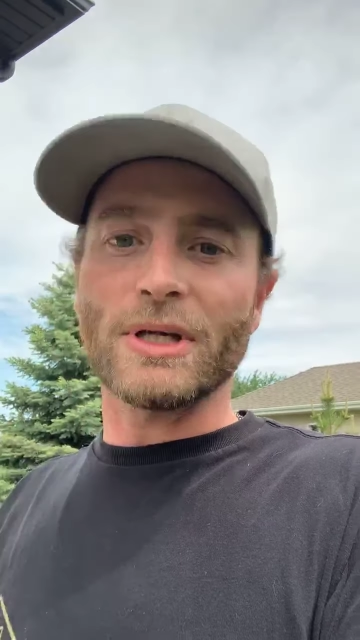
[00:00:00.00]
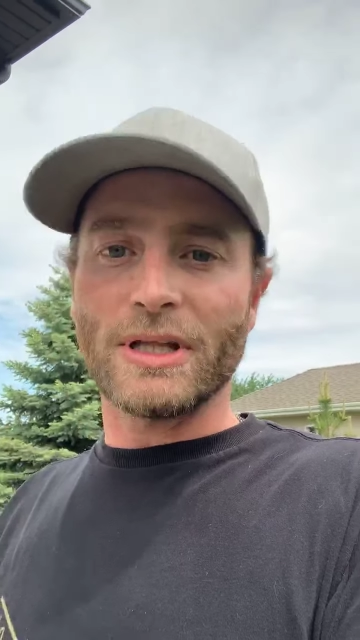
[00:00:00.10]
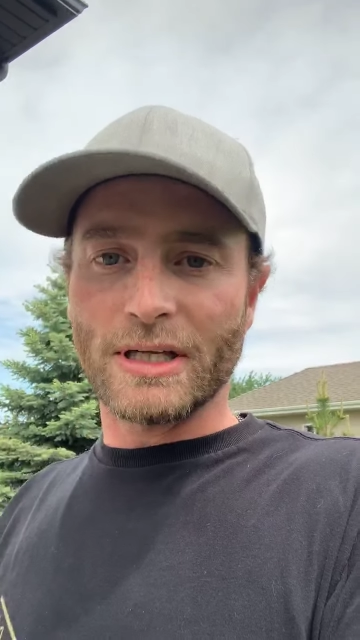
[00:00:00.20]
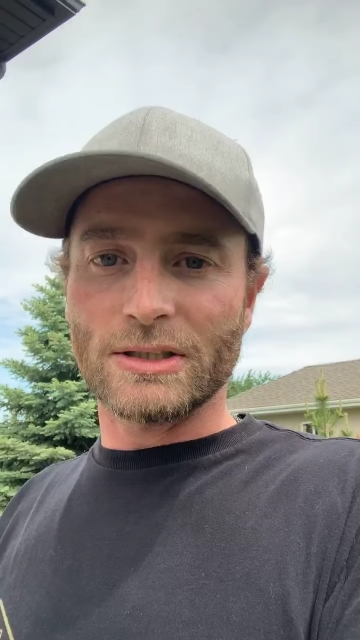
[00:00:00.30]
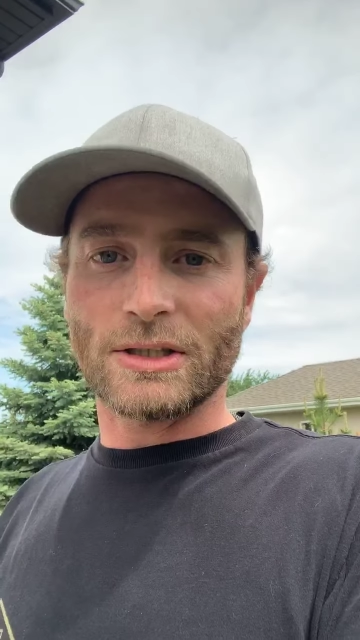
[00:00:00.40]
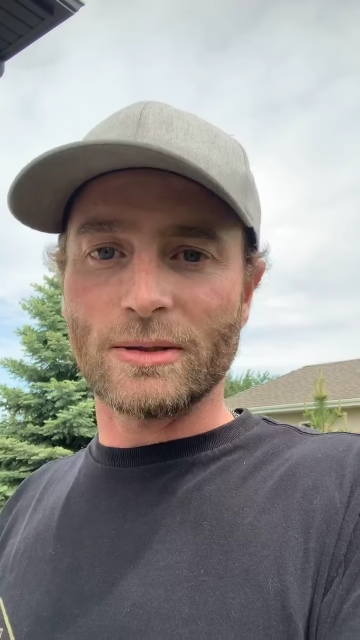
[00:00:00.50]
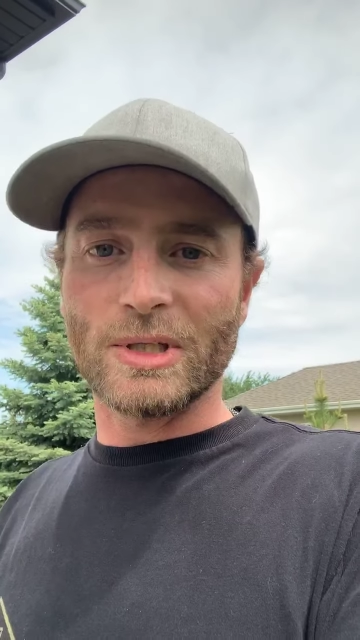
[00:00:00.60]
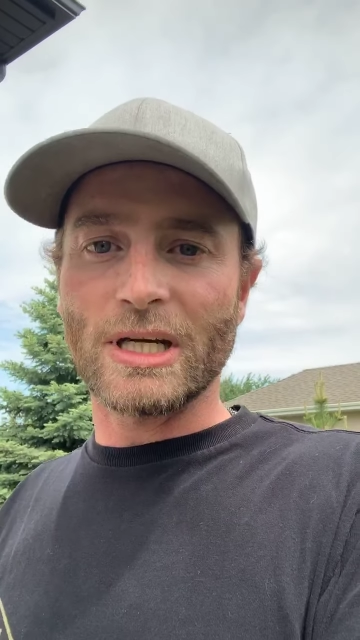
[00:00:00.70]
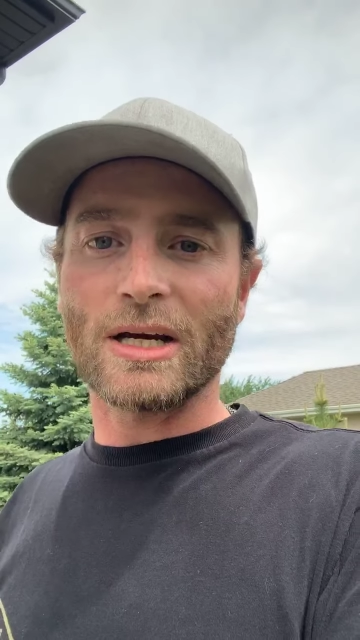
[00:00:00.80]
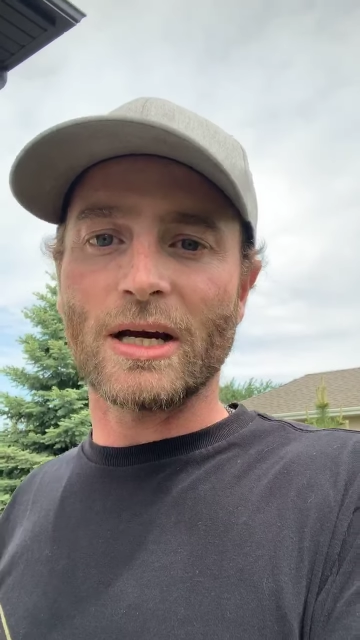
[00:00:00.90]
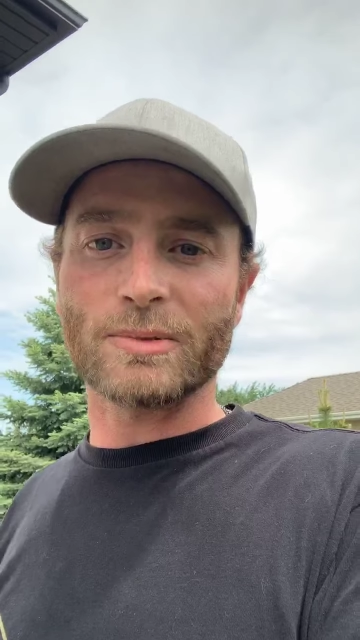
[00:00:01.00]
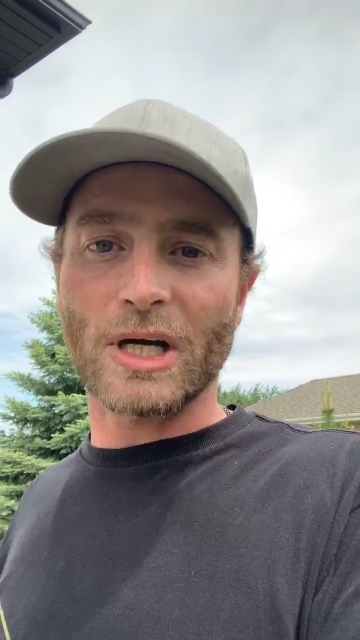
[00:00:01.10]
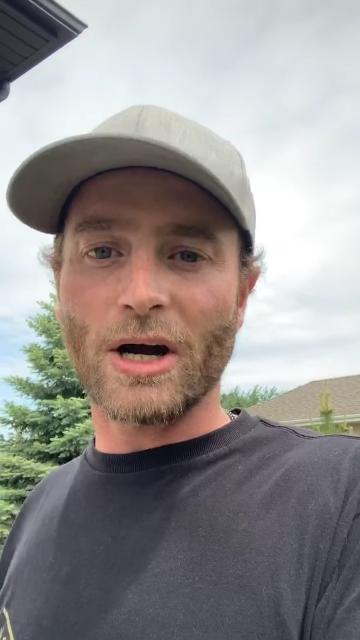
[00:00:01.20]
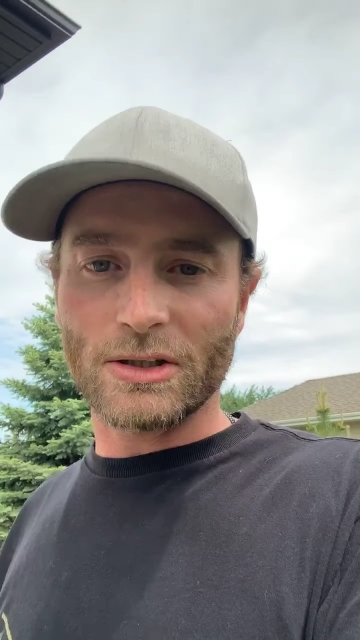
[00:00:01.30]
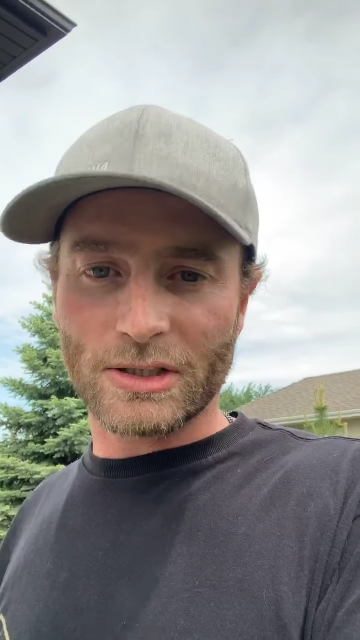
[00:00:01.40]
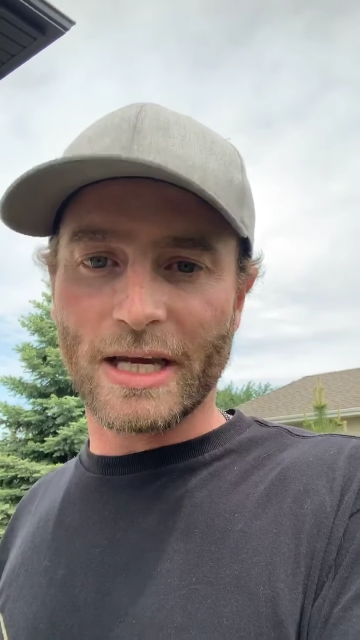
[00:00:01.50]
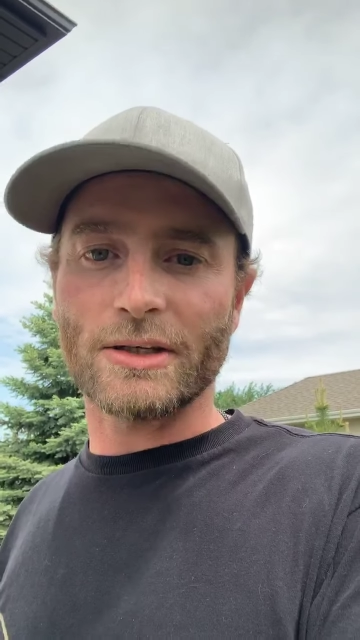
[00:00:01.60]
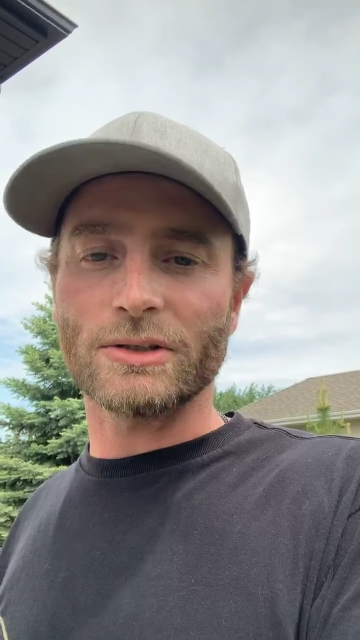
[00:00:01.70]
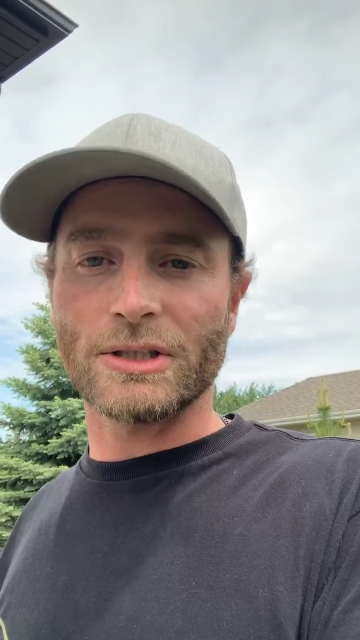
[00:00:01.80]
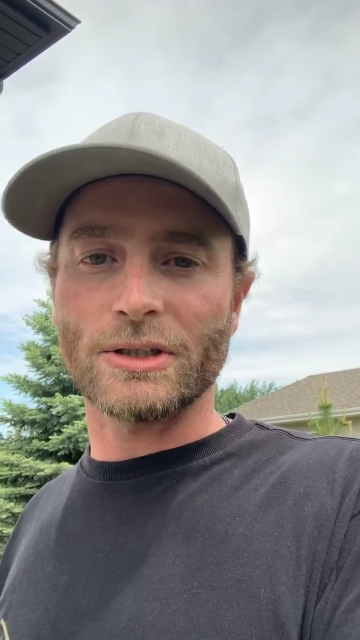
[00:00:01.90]
everything is going to be done up to
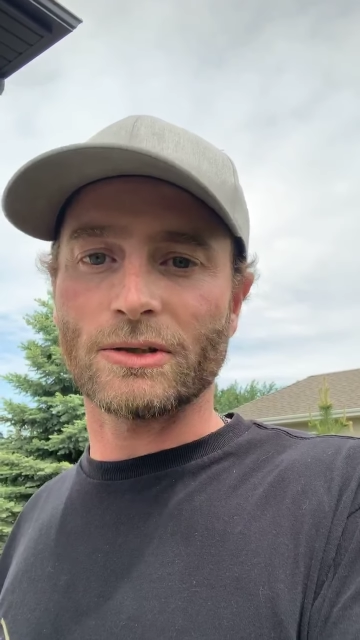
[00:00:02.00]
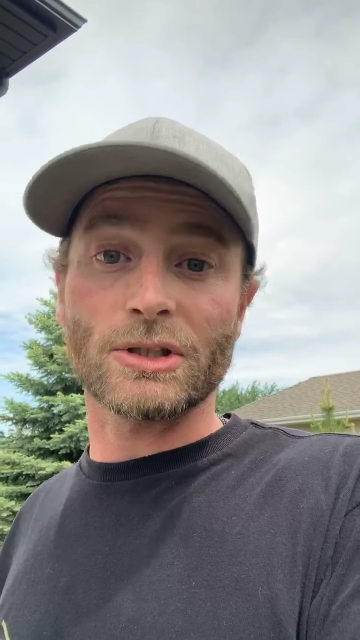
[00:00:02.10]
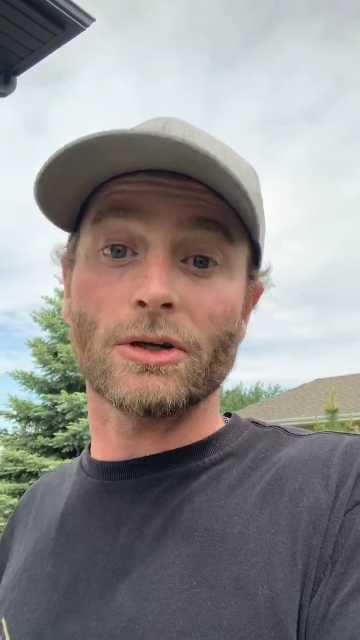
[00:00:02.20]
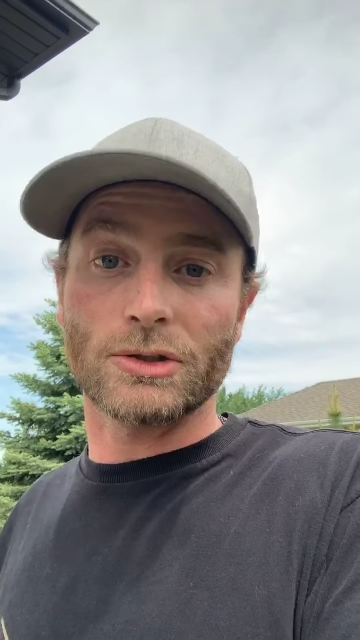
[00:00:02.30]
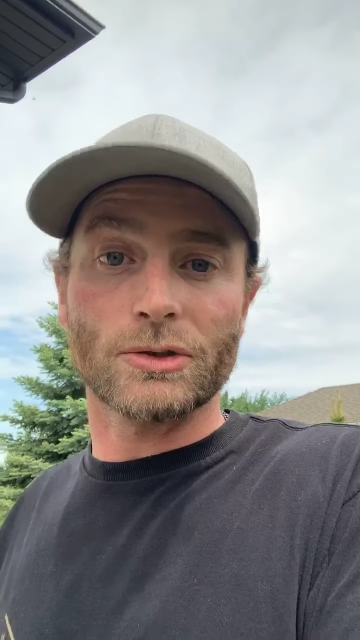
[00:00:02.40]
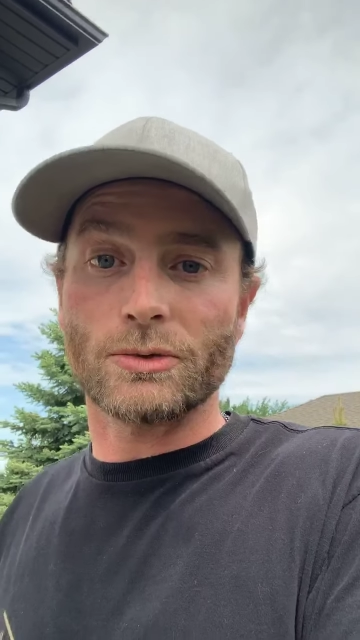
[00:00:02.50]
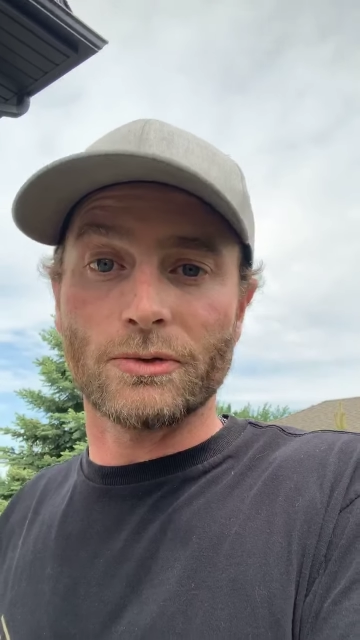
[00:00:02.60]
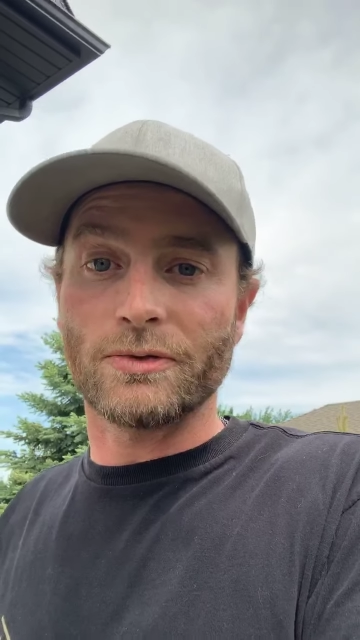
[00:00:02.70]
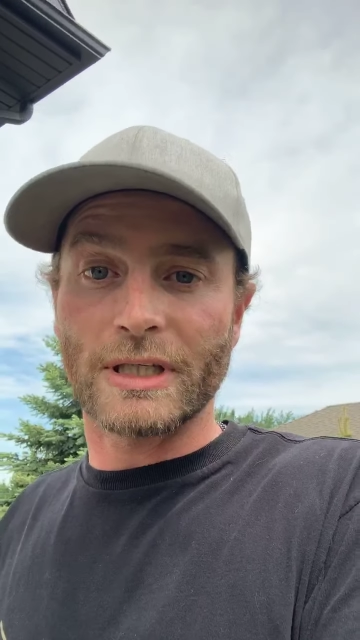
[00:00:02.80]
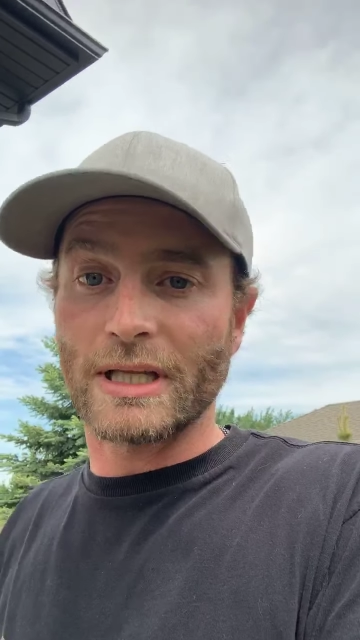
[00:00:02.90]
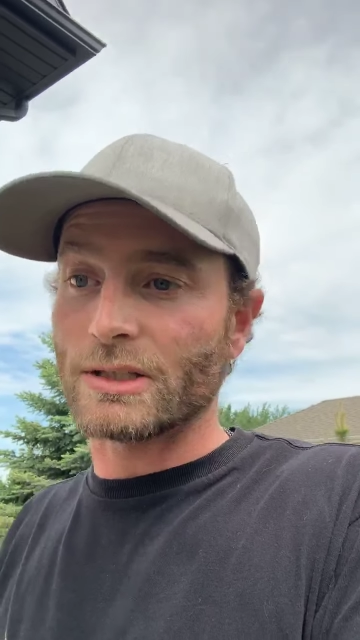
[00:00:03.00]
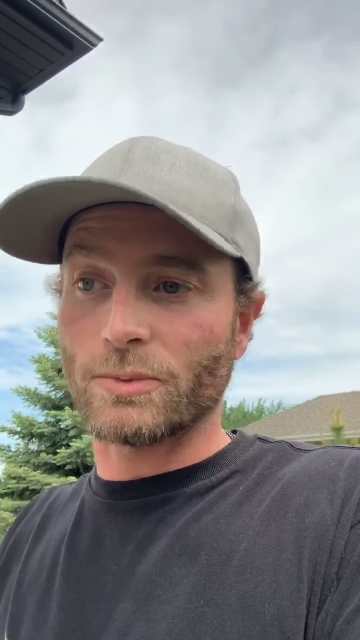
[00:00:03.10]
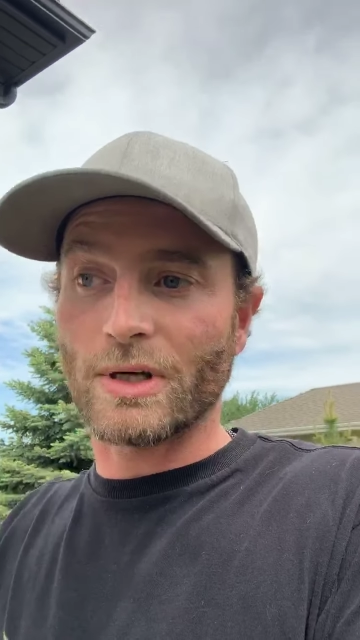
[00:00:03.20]
our standards here at Sargeant's Roofing.